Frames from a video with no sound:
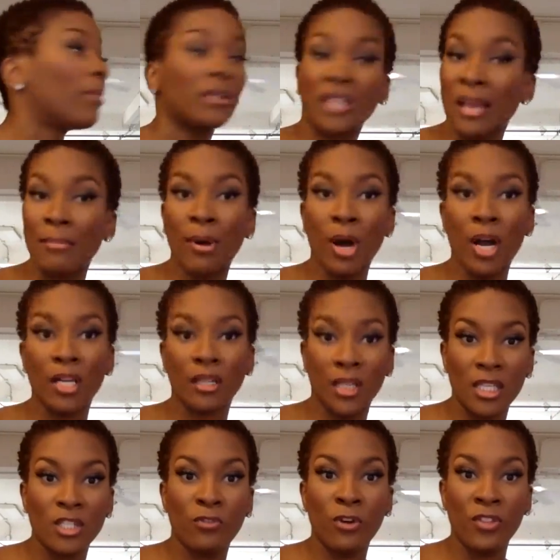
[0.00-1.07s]
but they bought
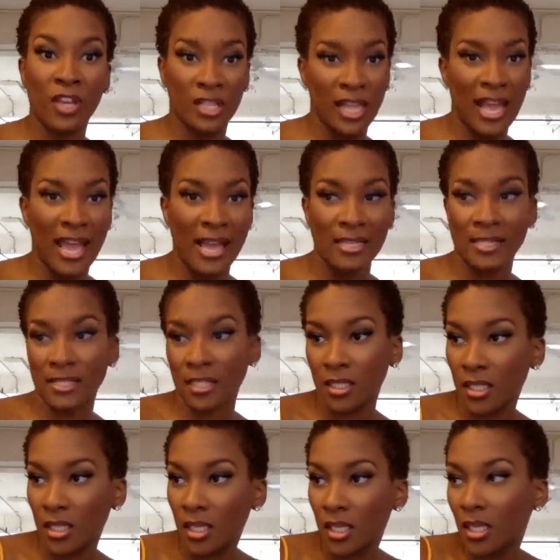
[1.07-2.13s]
this for the class.
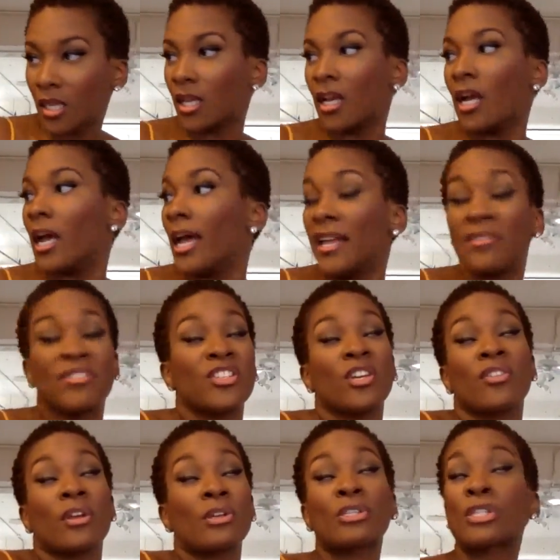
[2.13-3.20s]
And
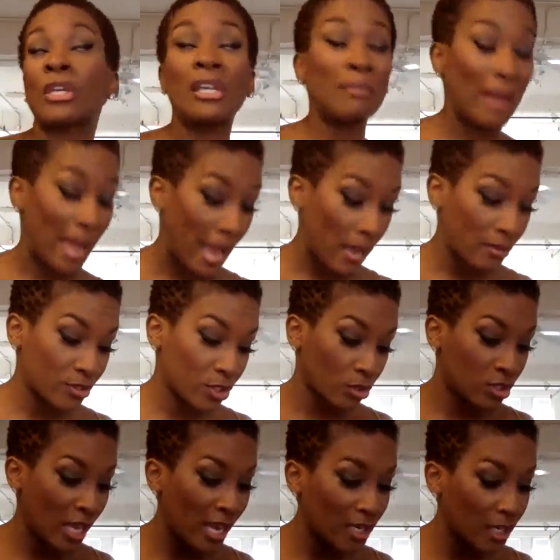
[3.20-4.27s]
so they're still in my house.
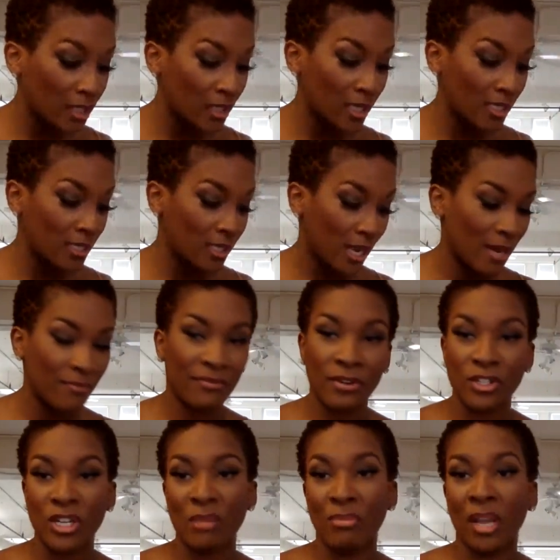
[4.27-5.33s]
So technically it's time for
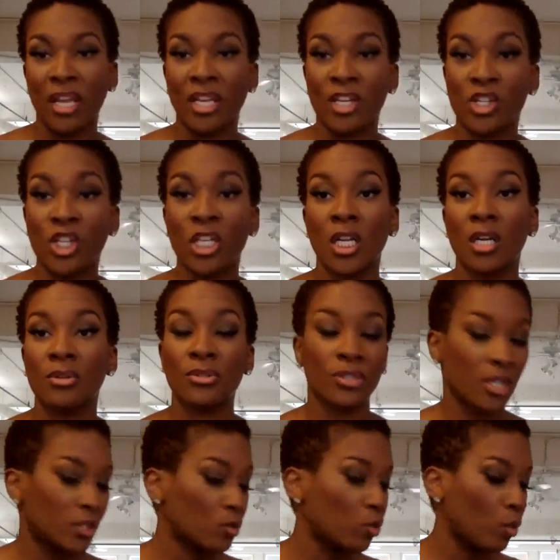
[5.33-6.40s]
champagne and
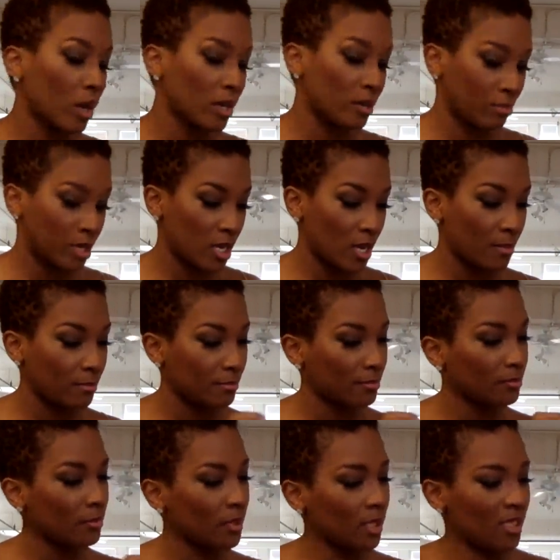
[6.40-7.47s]
Cheetos. It's 1
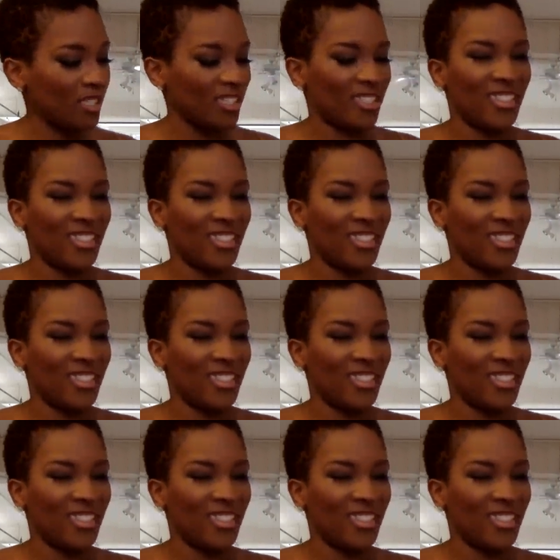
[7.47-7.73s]
p.m.